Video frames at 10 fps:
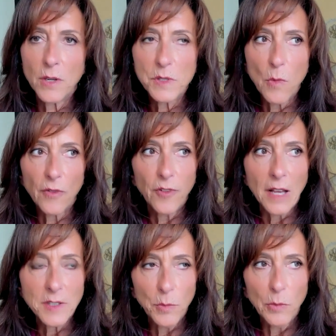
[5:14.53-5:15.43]
It was more
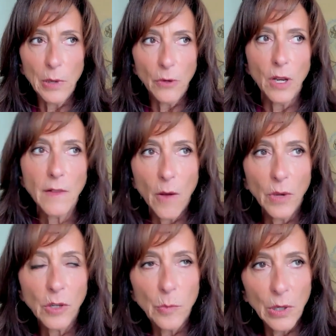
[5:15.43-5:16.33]
flexible boning that we
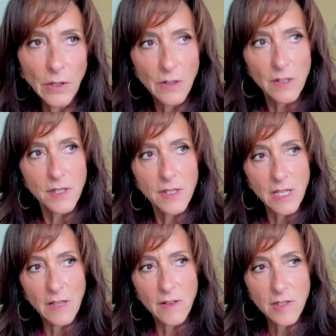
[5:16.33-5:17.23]
could put in the